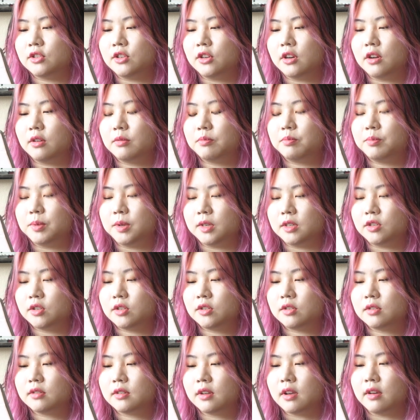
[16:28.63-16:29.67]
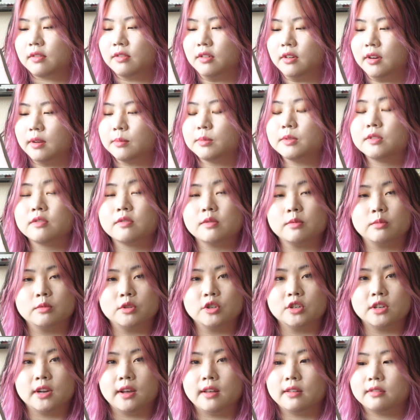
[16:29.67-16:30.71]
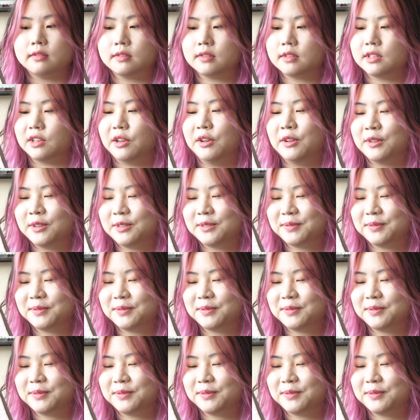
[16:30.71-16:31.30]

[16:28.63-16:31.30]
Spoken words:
you know, beach cover ups from Chanel. So